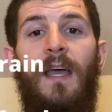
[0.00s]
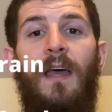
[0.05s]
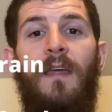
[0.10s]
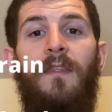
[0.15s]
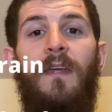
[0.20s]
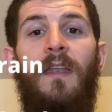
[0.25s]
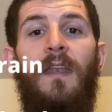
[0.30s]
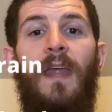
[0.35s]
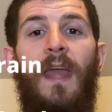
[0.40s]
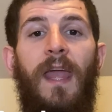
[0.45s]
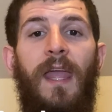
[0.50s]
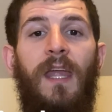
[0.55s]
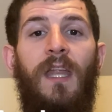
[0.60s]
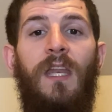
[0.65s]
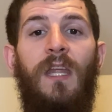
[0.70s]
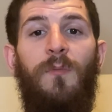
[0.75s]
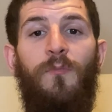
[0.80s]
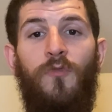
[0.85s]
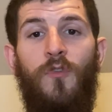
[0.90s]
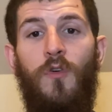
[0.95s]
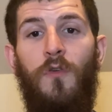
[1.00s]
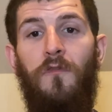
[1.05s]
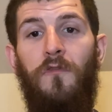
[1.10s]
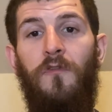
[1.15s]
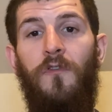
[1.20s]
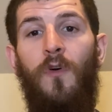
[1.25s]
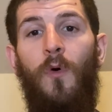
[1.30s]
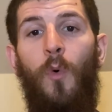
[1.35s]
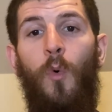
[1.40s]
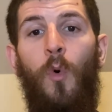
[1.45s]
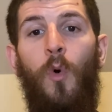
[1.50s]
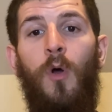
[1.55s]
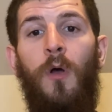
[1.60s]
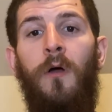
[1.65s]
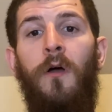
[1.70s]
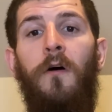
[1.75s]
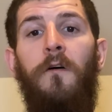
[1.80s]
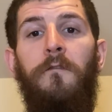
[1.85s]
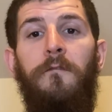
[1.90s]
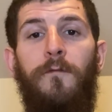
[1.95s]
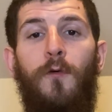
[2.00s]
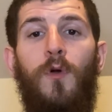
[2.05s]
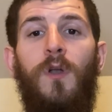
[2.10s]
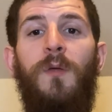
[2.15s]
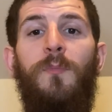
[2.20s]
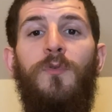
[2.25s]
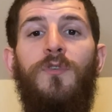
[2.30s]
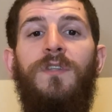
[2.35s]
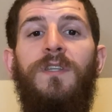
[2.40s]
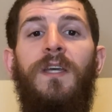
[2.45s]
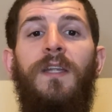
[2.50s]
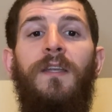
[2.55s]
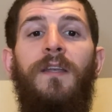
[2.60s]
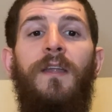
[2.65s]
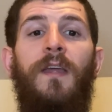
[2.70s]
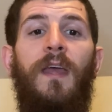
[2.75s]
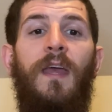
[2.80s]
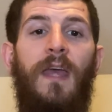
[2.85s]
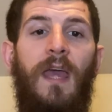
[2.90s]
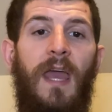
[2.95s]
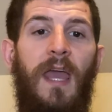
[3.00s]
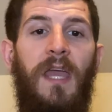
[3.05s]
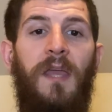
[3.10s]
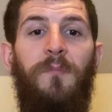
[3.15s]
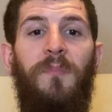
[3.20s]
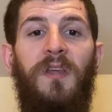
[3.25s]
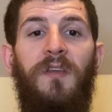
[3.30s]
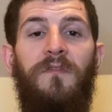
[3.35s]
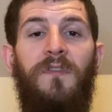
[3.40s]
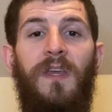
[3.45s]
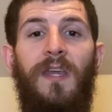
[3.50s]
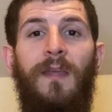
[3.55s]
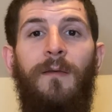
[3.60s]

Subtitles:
than 80 proof or 40% ABV.